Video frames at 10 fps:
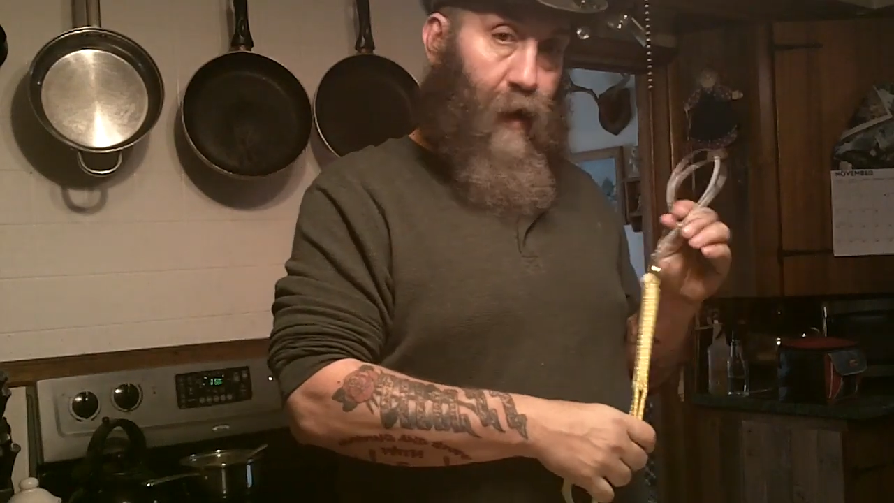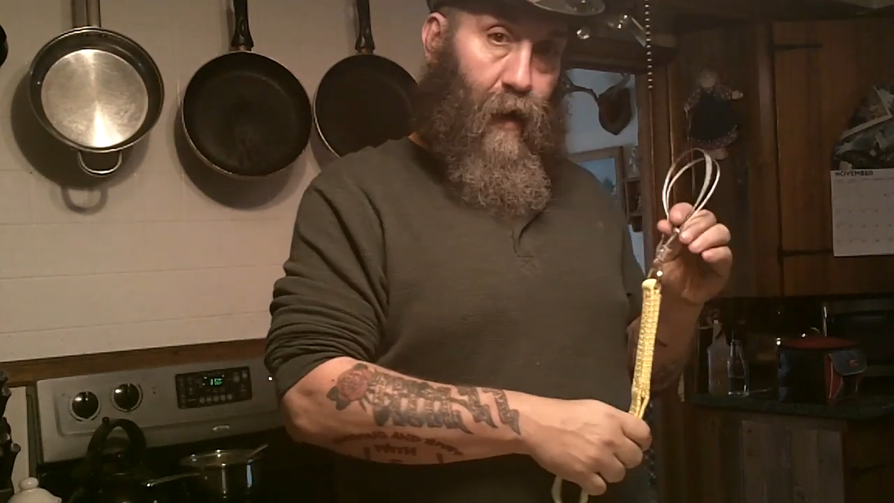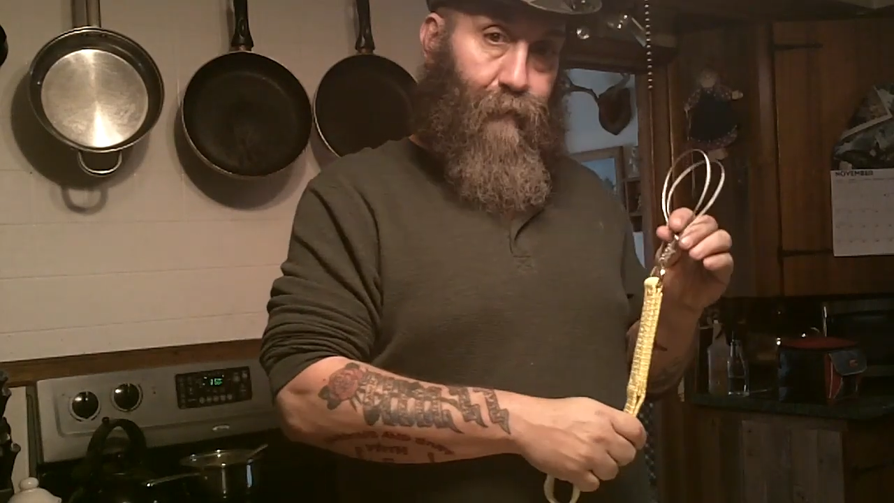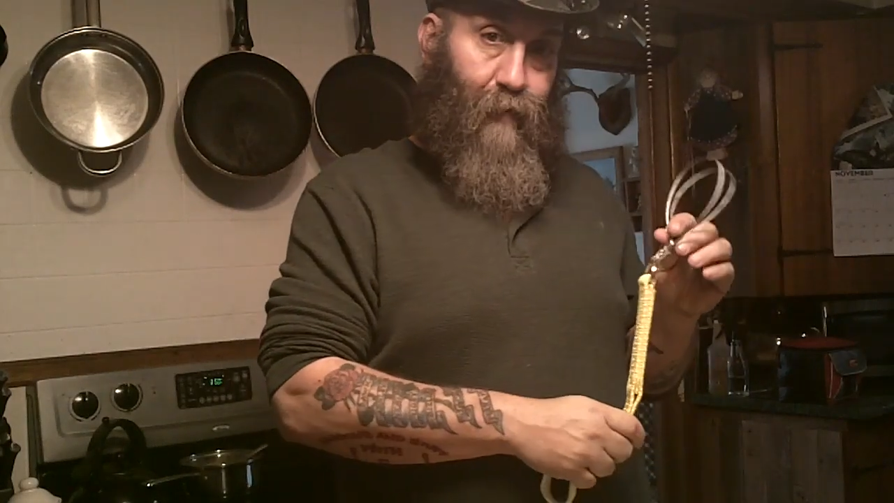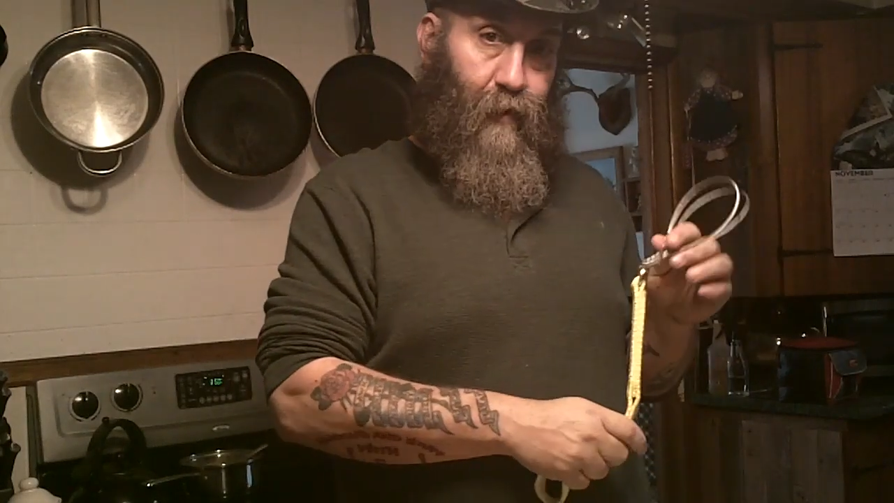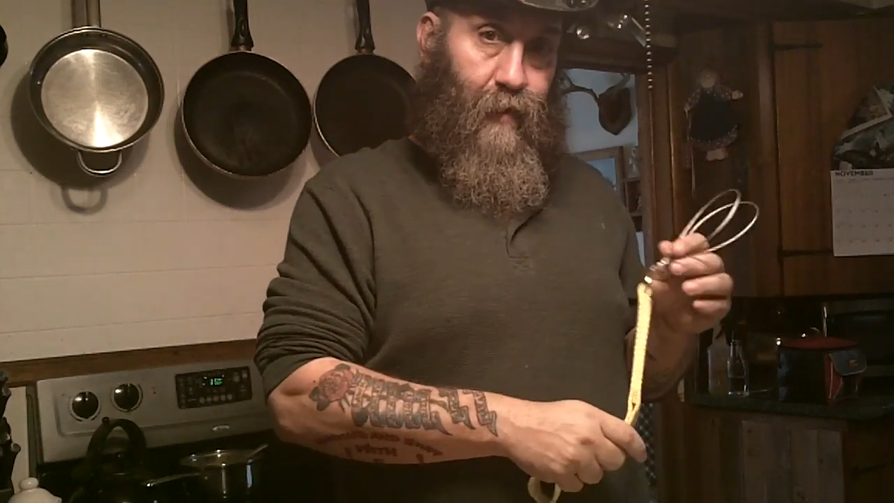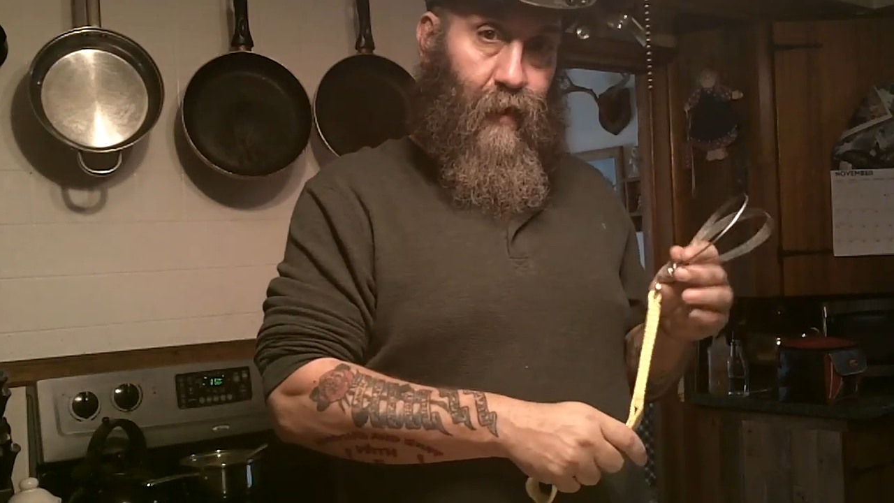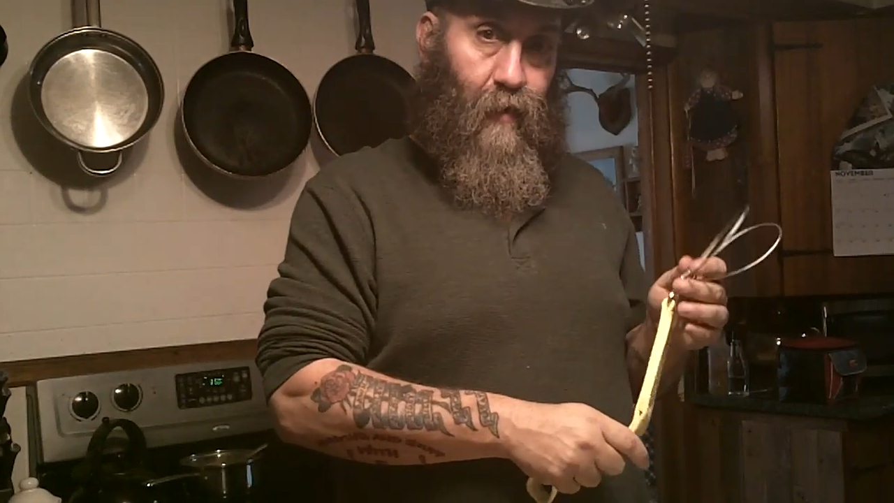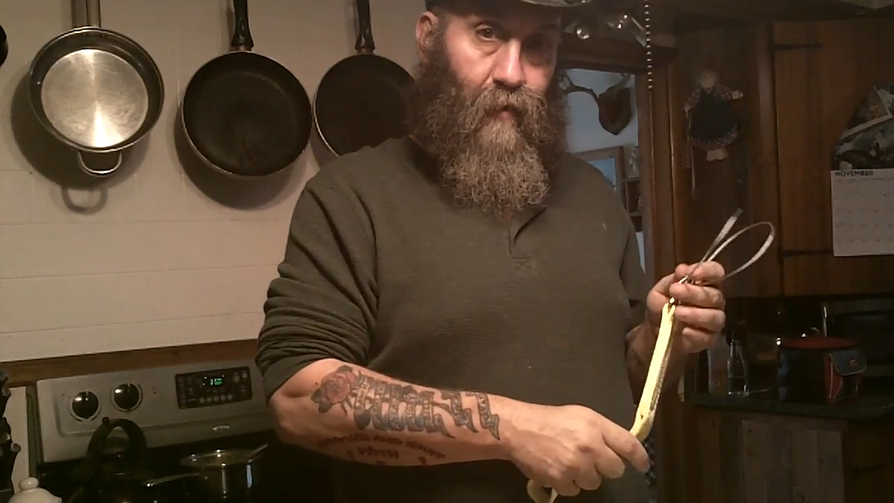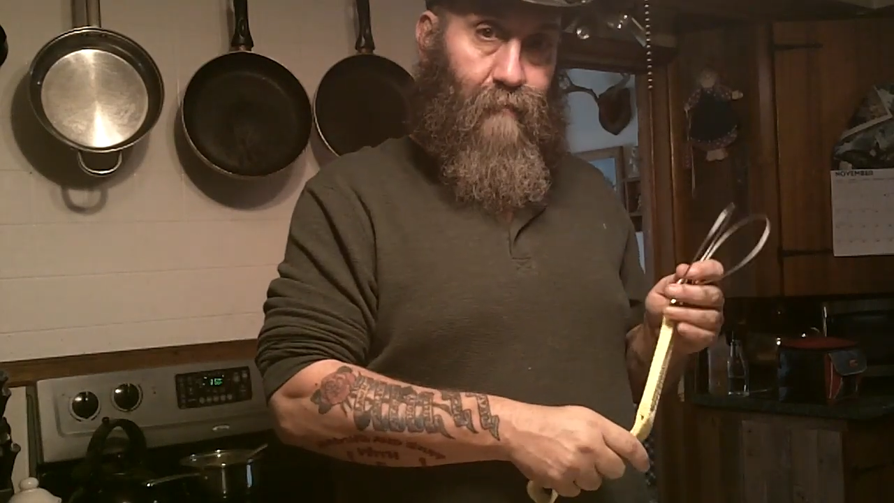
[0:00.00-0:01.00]
of your
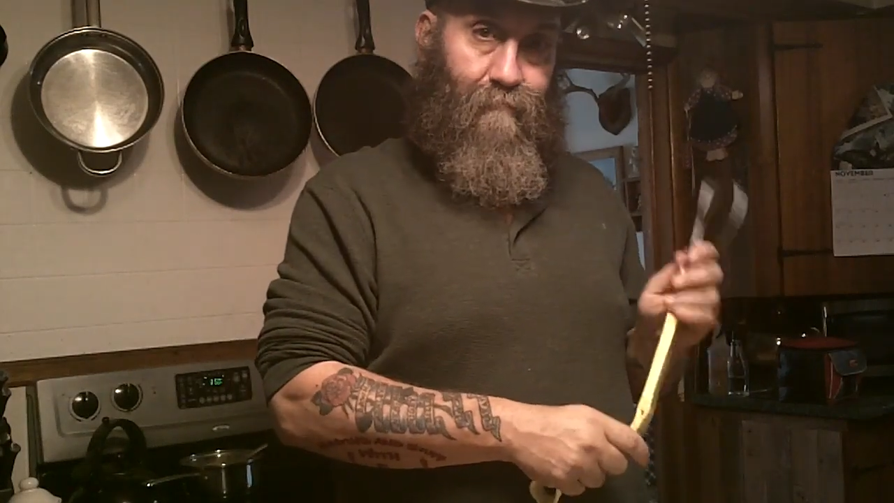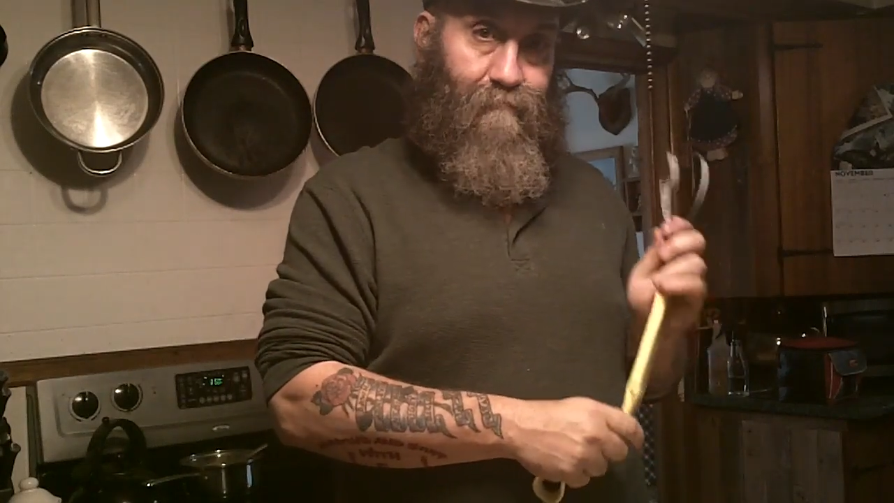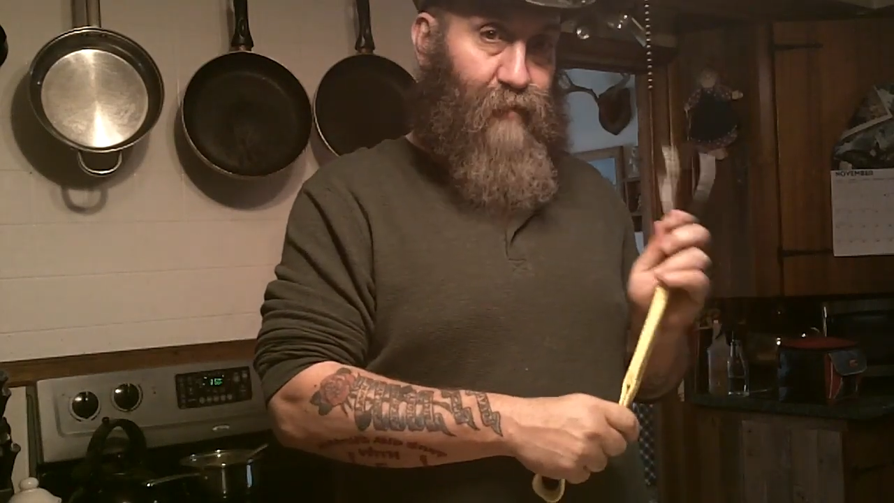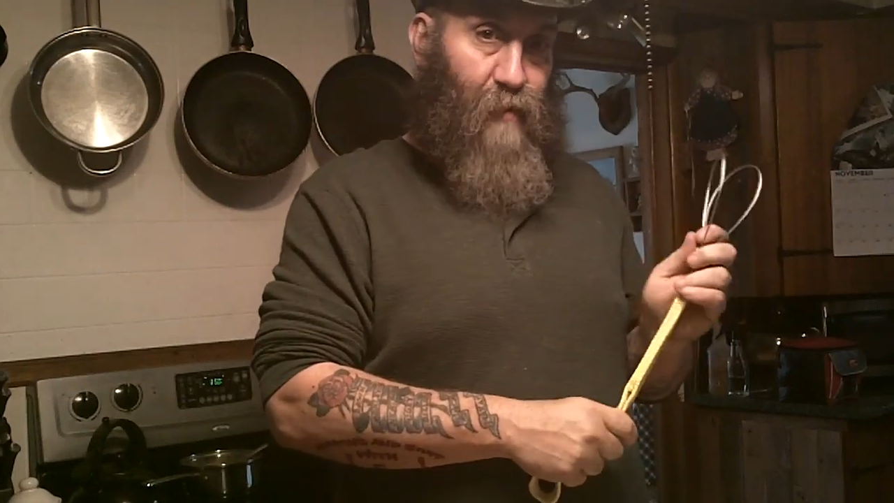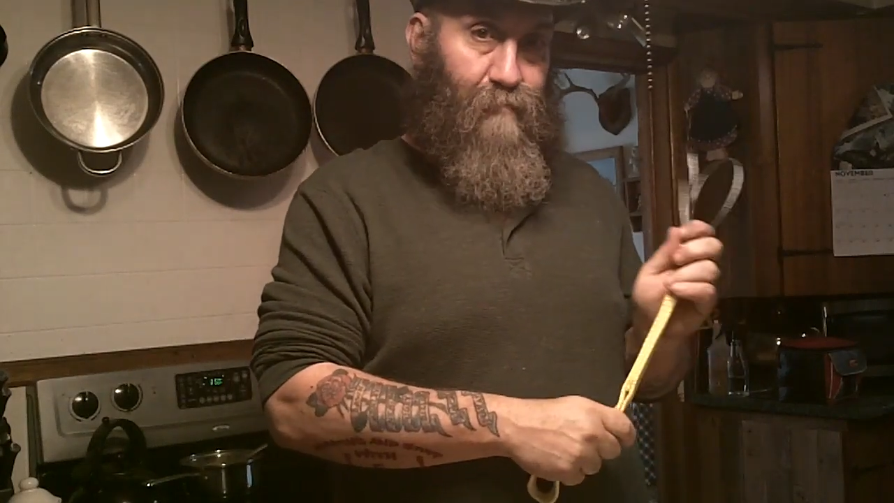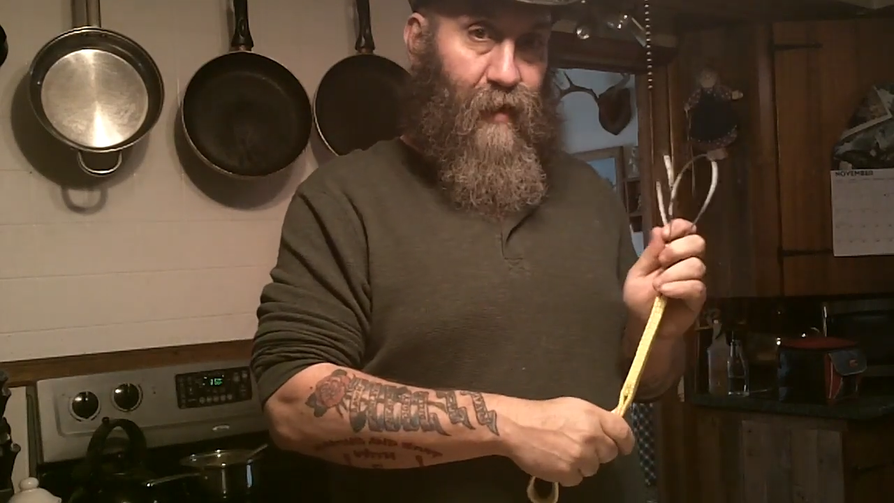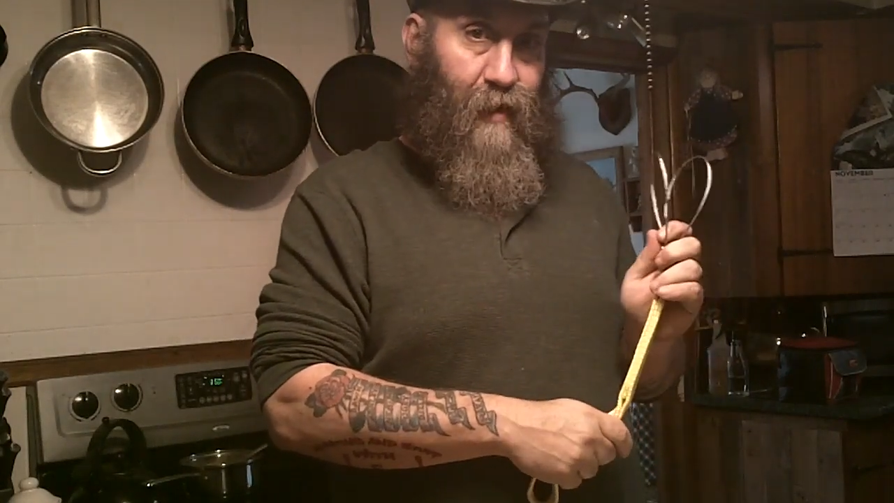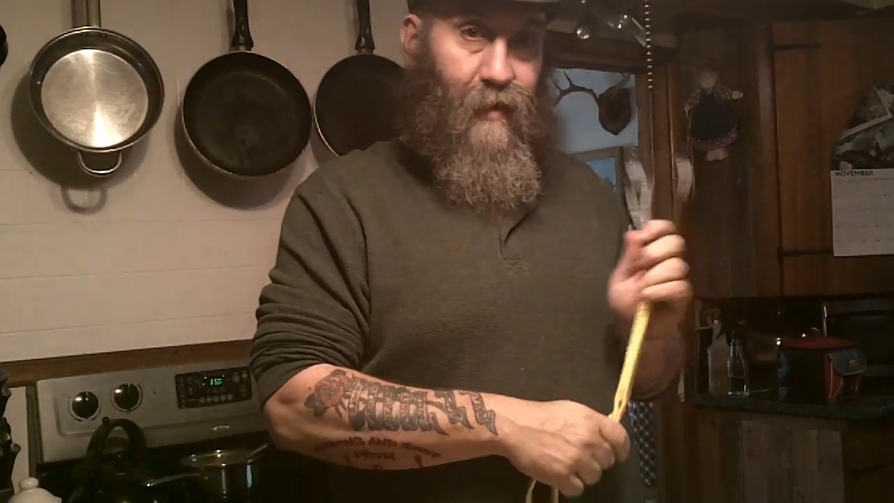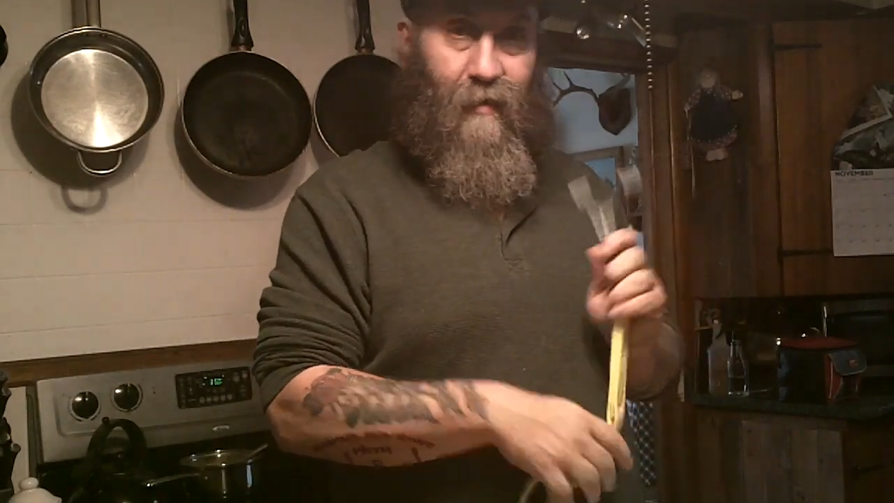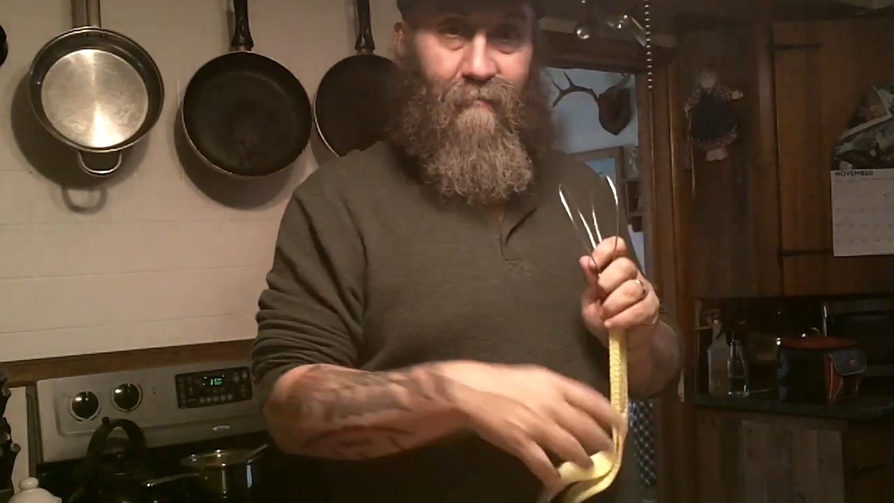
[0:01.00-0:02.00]
doe, your buck,